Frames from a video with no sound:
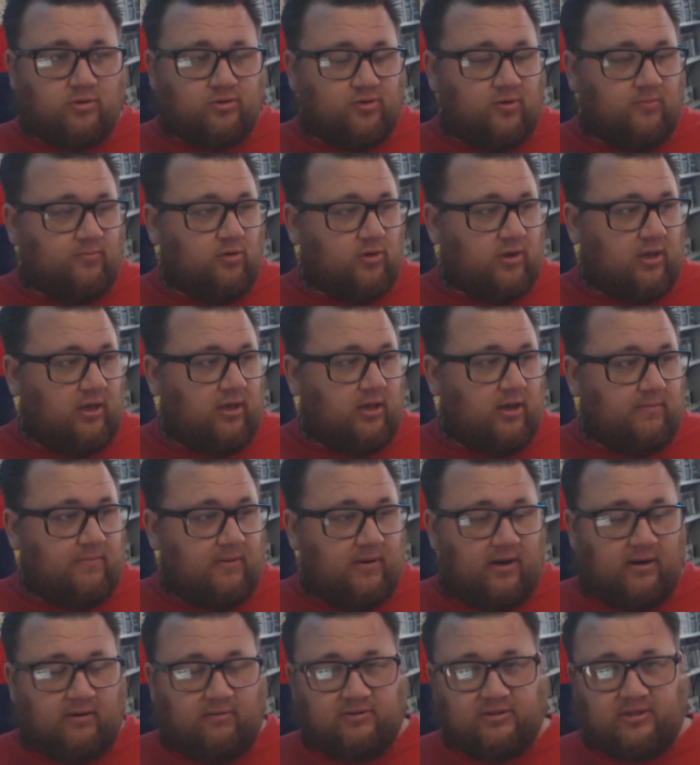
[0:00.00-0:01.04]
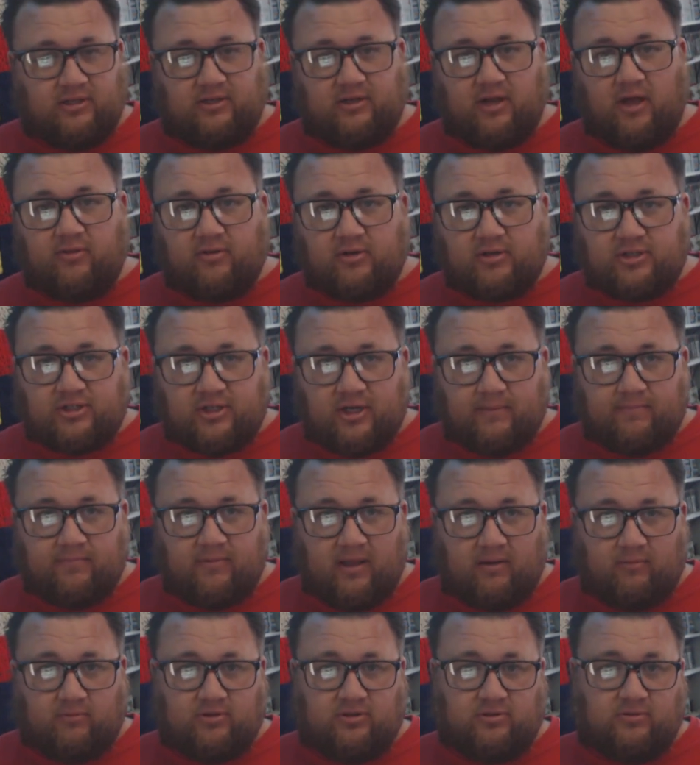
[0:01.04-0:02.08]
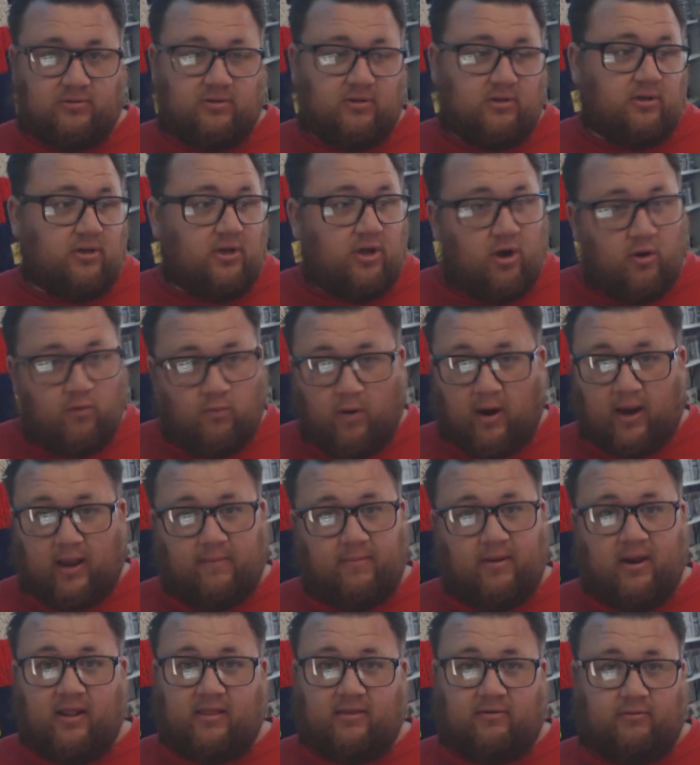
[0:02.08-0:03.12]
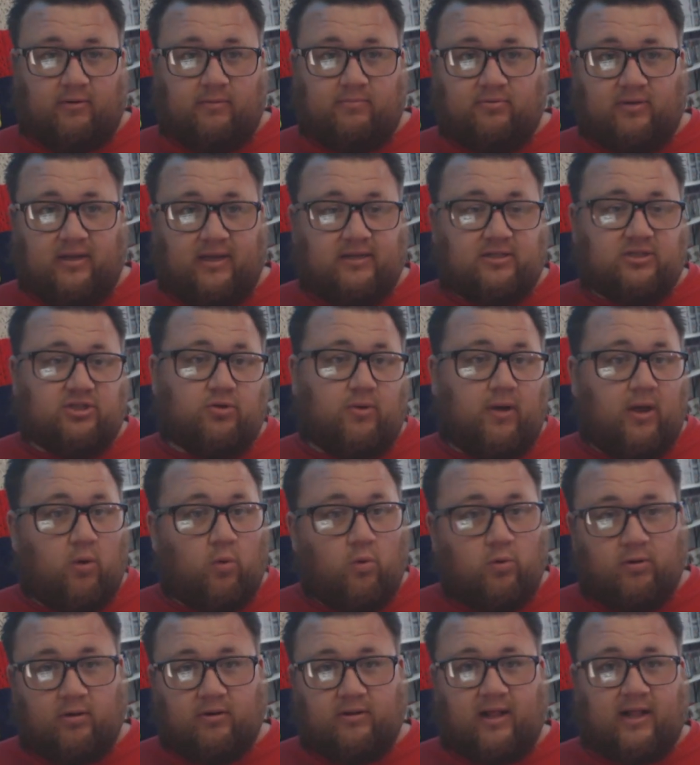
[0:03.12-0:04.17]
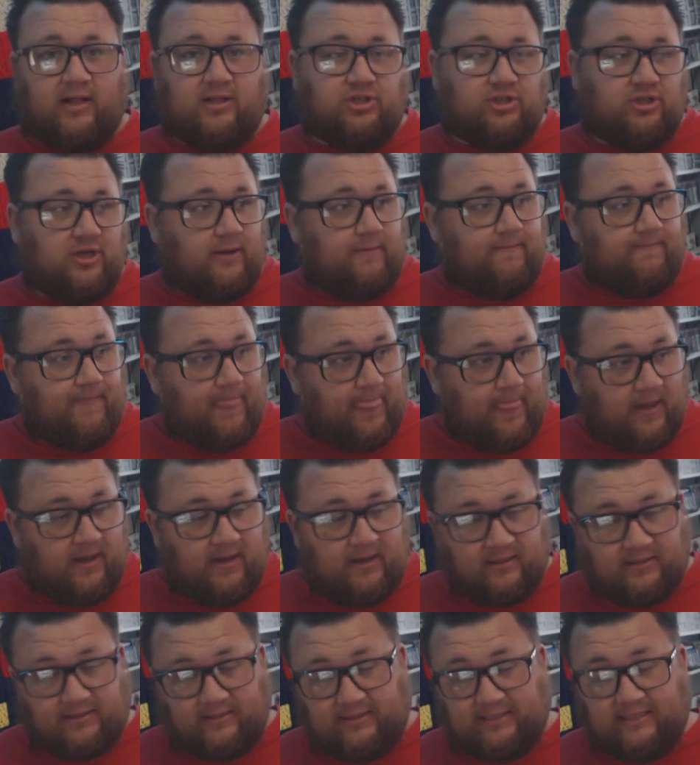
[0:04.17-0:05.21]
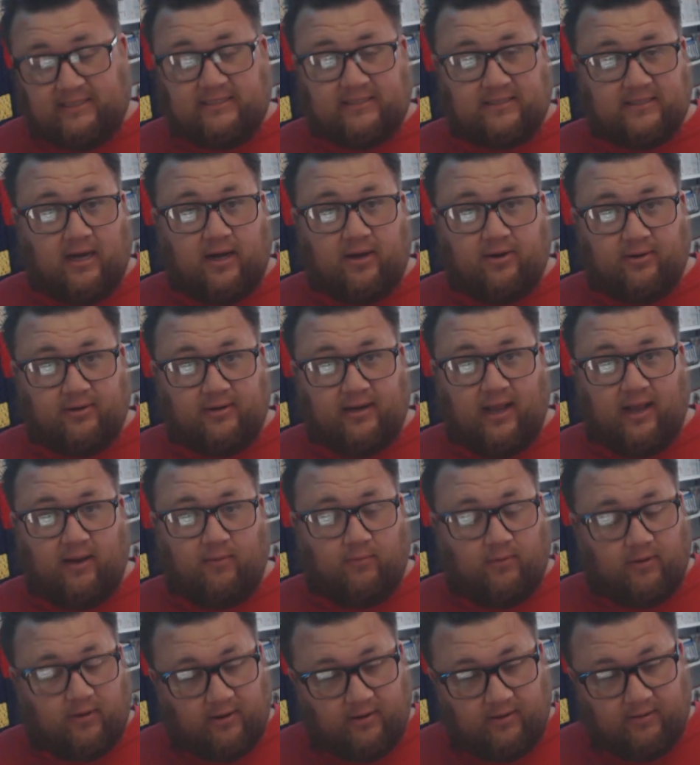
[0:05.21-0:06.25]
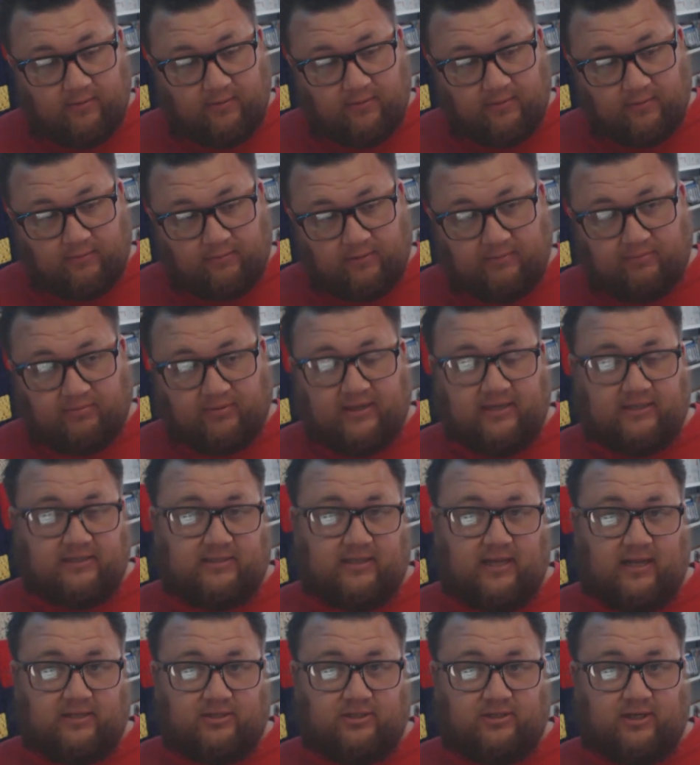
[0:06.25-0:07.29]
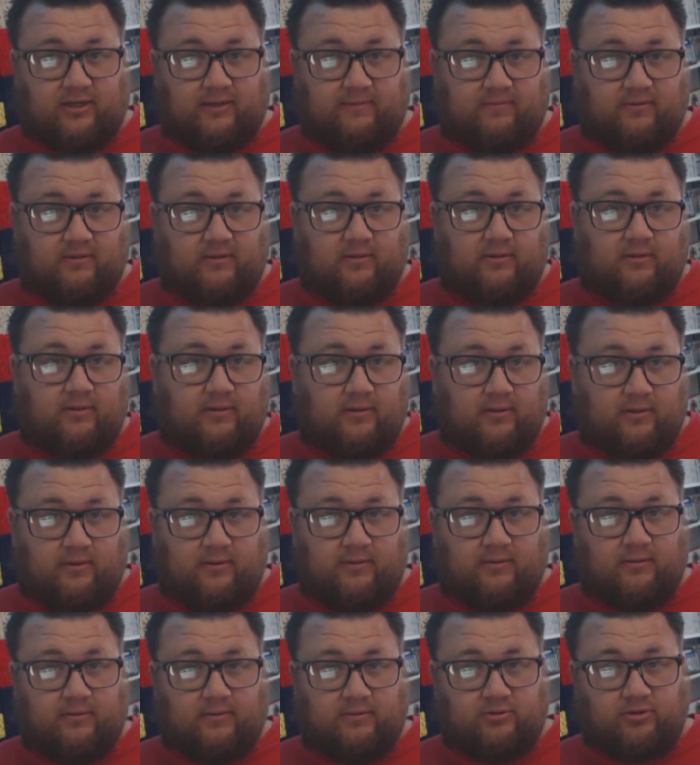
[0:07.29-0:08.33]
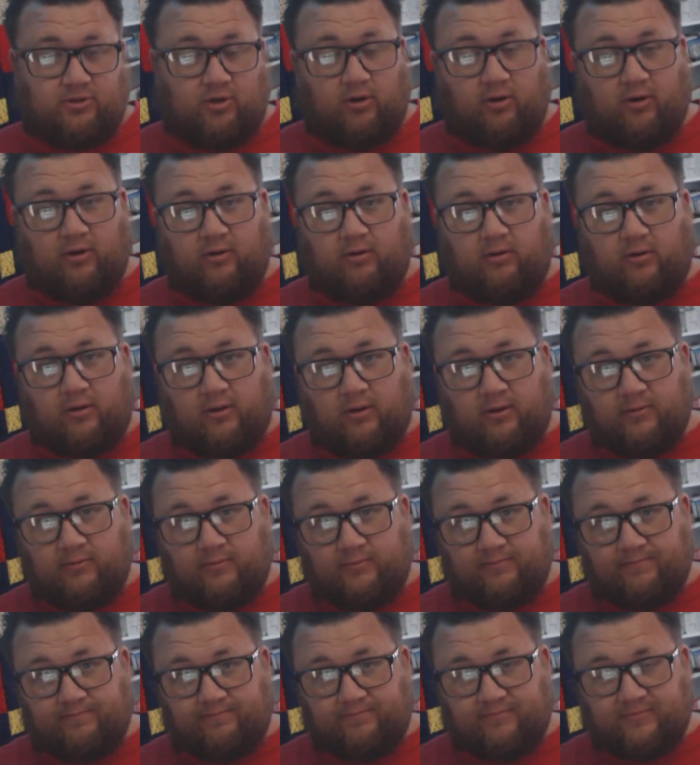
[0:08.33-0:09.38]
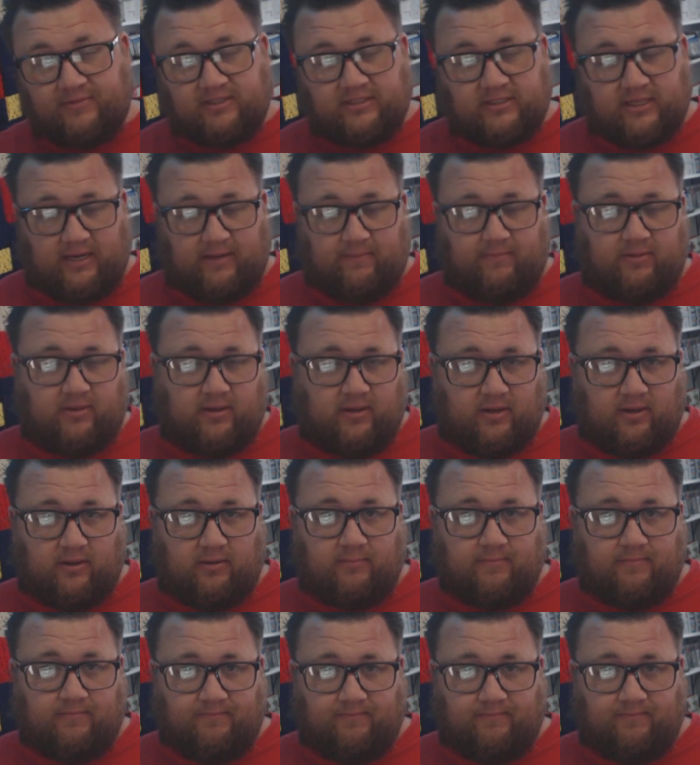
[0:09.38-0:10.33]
So I'm looking up, and there was another chip that was recommended to replace. So I ordered that chip, desoldered that one, replaced that chip, turn it on, same thing.